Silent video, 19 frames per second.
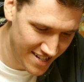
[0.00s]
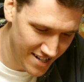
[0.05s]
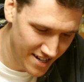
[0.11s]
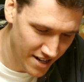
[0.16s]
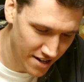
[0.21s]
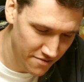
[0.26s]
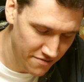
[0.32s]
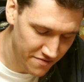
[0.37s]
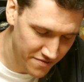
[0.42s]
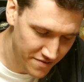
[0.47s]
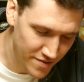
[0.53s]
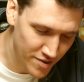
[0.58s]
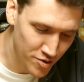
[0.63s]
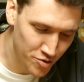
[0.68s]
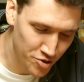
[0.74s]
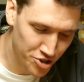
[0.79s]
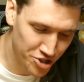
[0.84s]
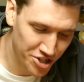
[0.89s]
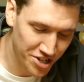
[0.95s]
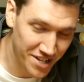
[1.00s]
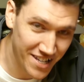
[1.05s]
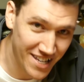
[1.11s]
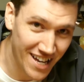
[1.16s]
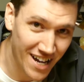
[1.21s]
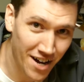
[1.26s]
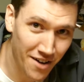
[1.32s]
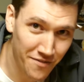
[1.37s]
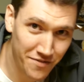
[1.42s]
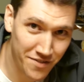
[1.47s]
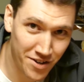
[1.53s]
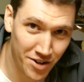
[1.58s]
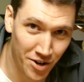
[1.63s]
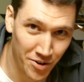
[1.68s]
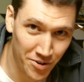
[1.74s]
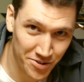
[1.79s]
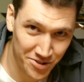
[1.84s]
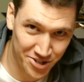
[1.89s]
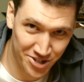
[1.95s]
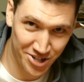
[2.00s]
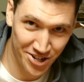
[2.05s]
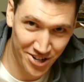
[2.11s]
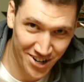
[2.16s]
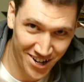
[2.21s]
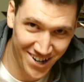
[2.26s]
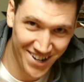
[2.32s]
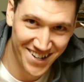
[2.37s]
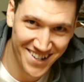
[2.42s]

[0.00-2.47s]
A fusion of culture.